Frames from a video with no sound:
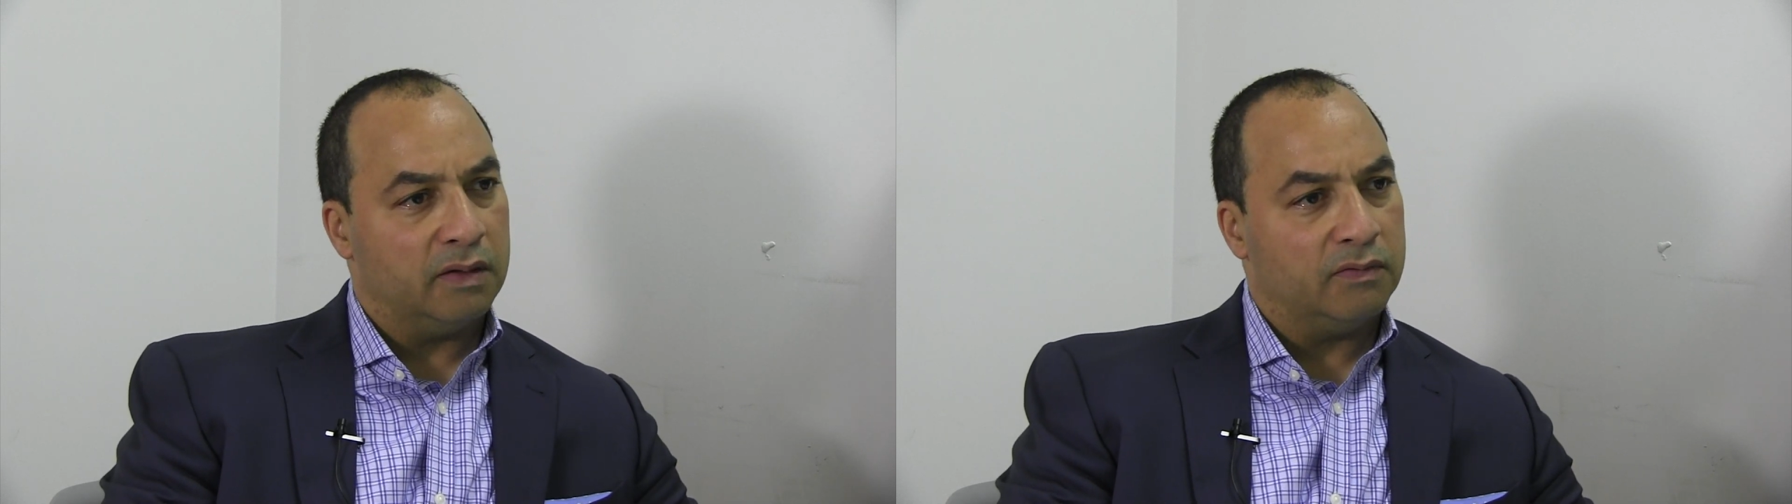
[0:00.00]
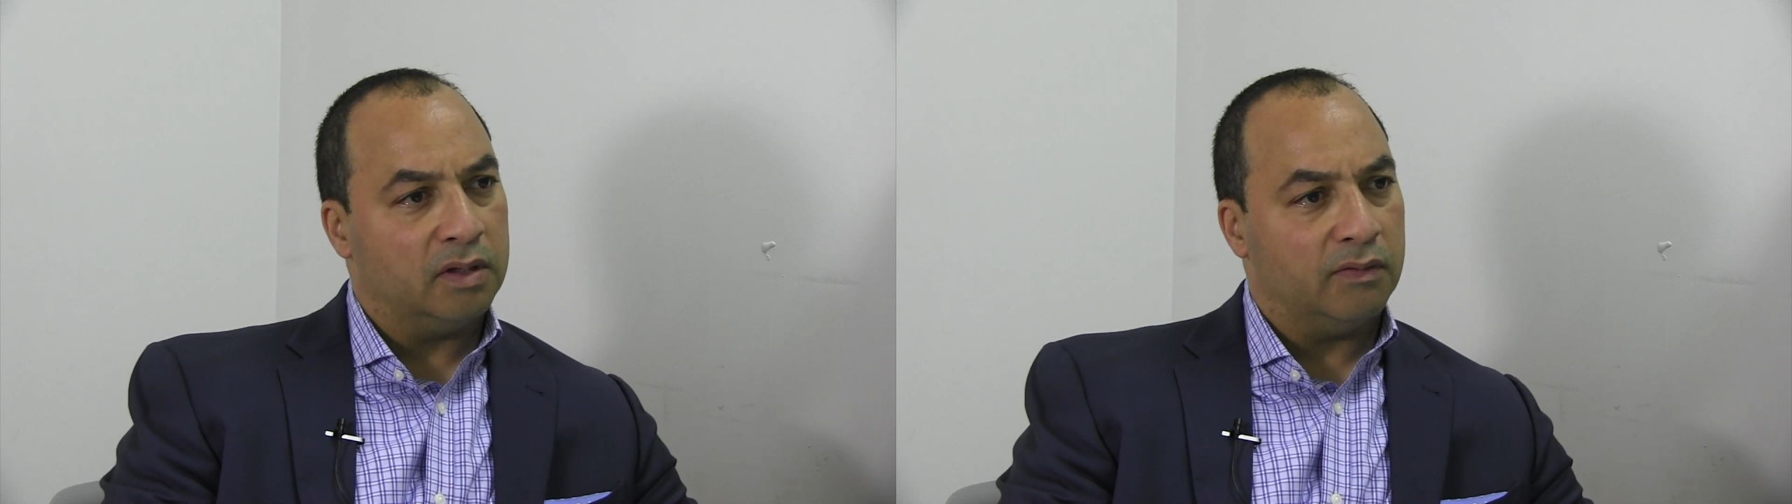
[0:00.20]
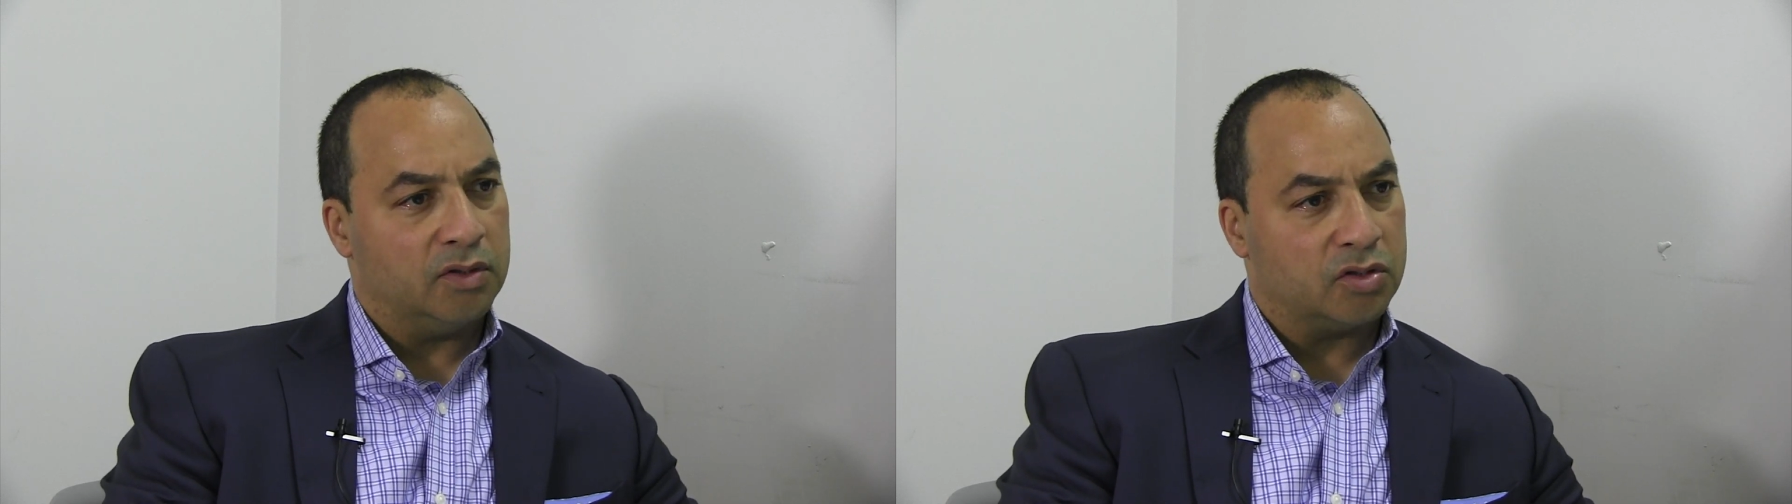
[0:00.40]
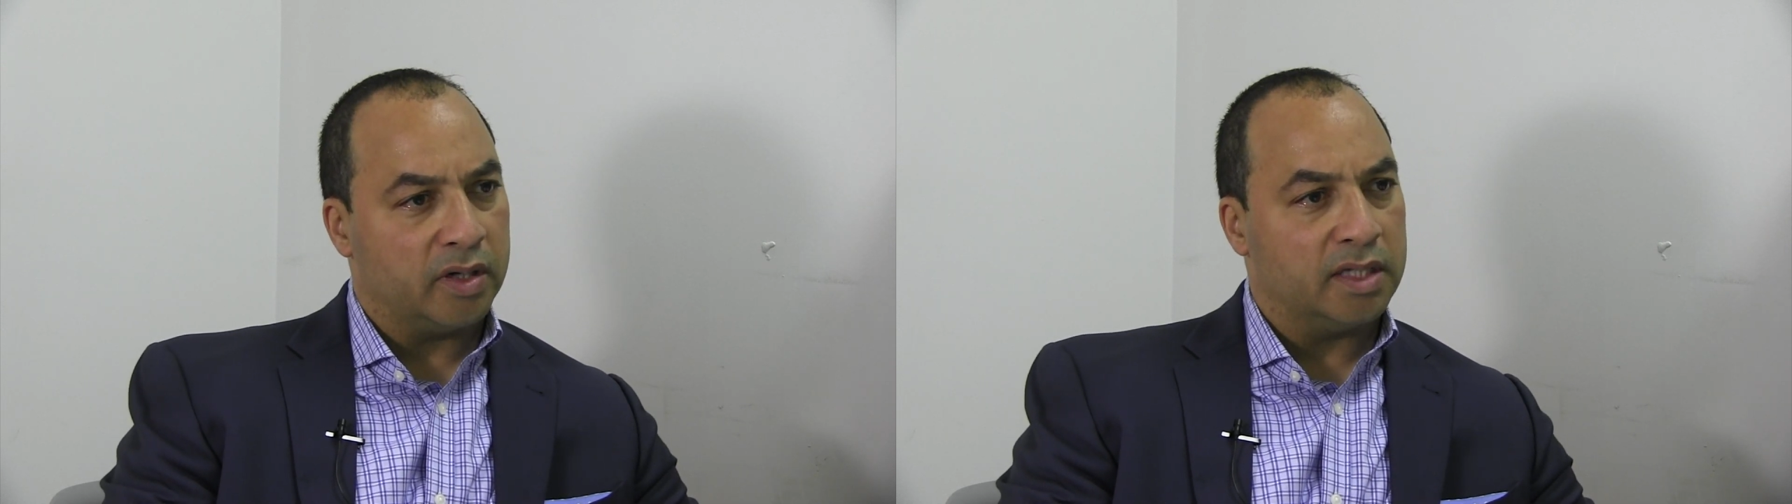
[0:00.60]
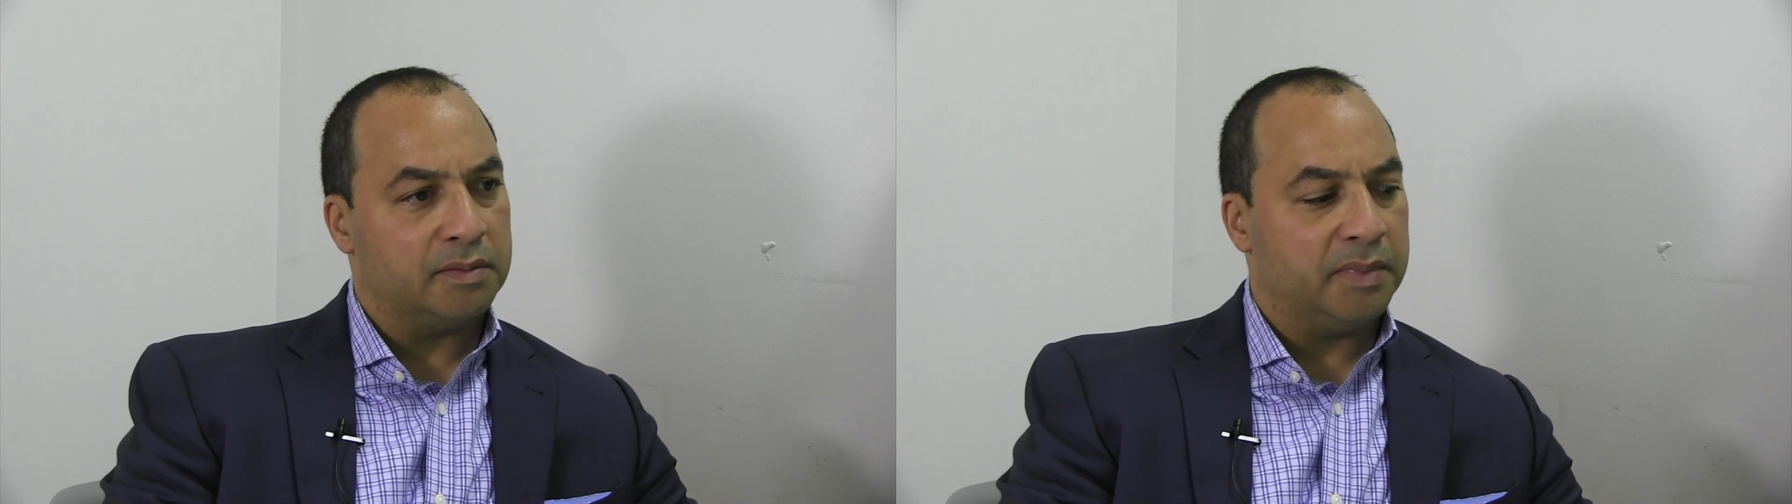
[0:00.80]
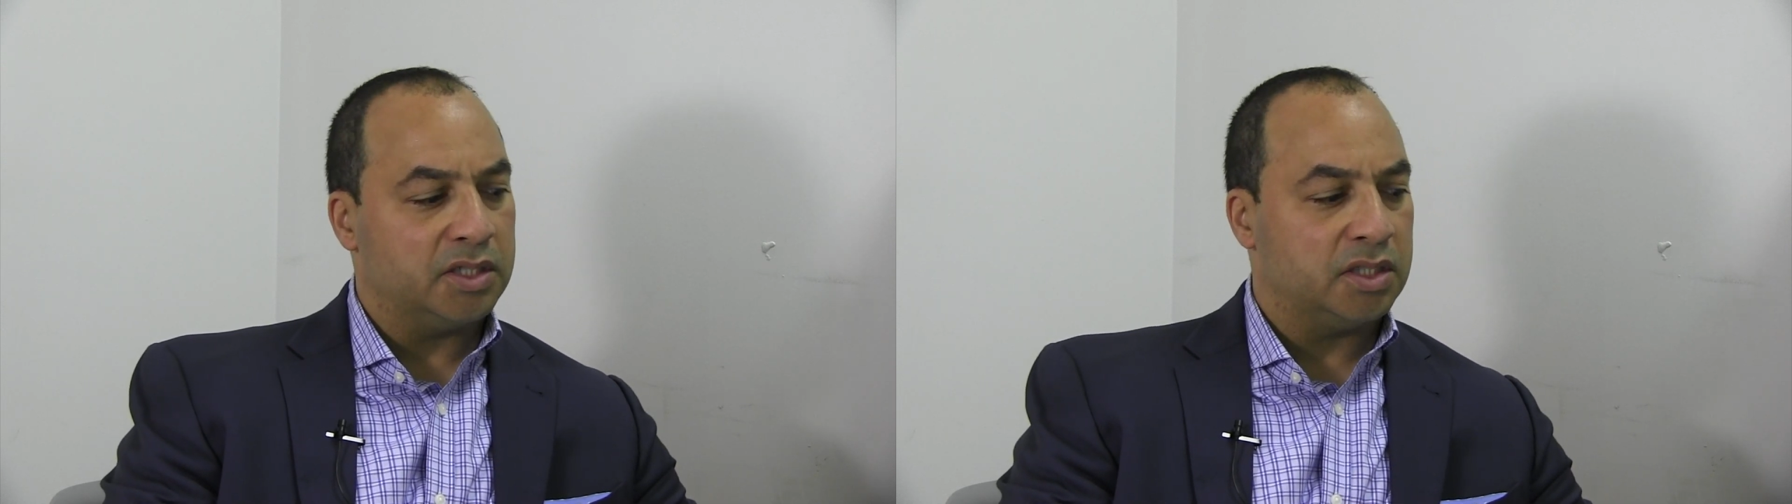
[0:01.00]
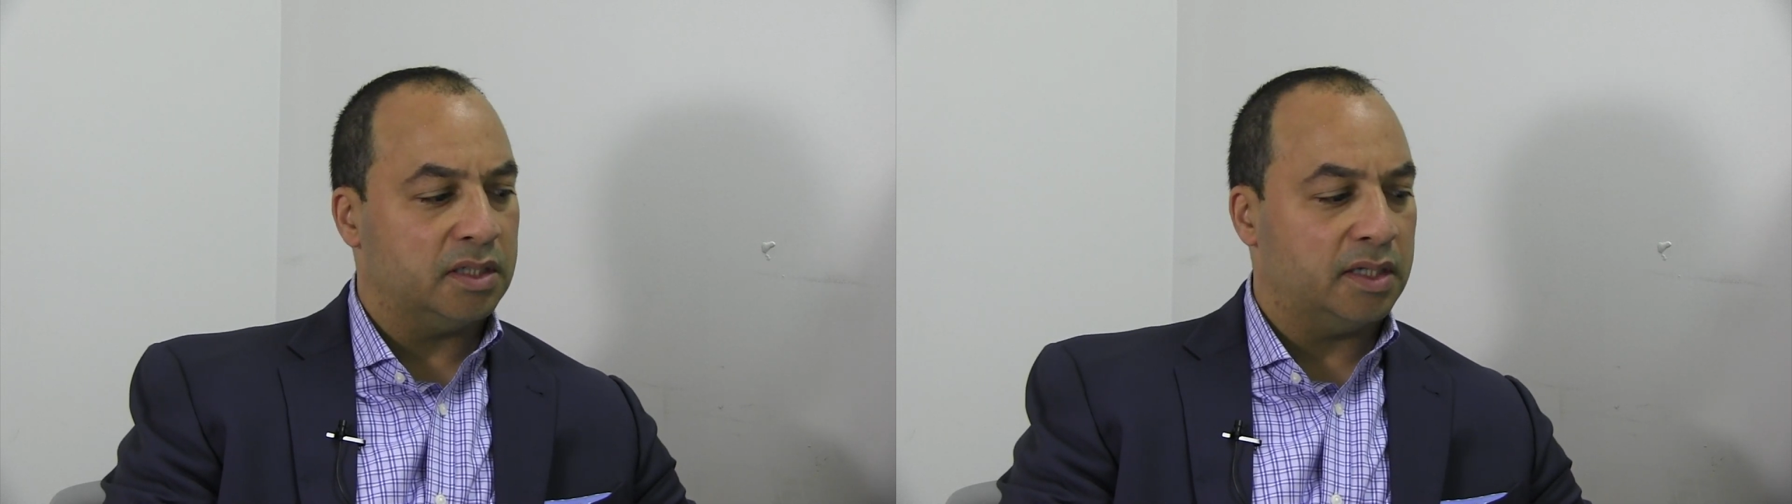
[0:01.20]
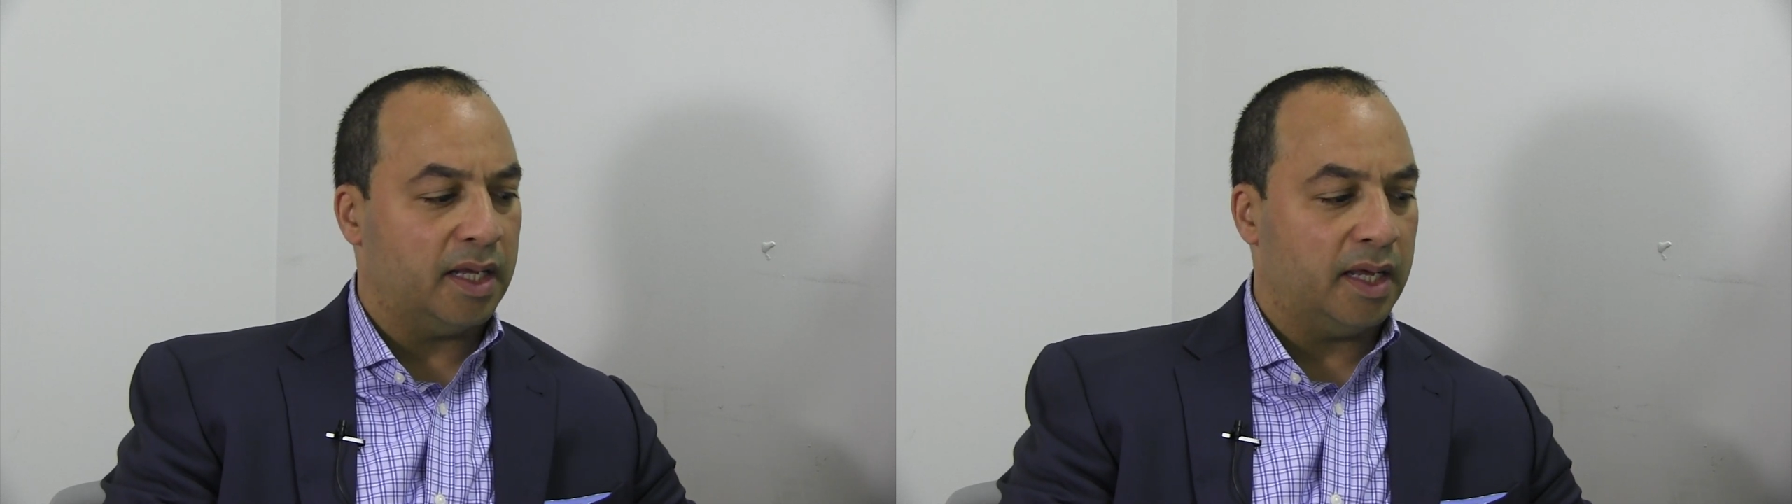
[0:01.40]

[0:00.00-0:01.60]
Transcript: of the transmission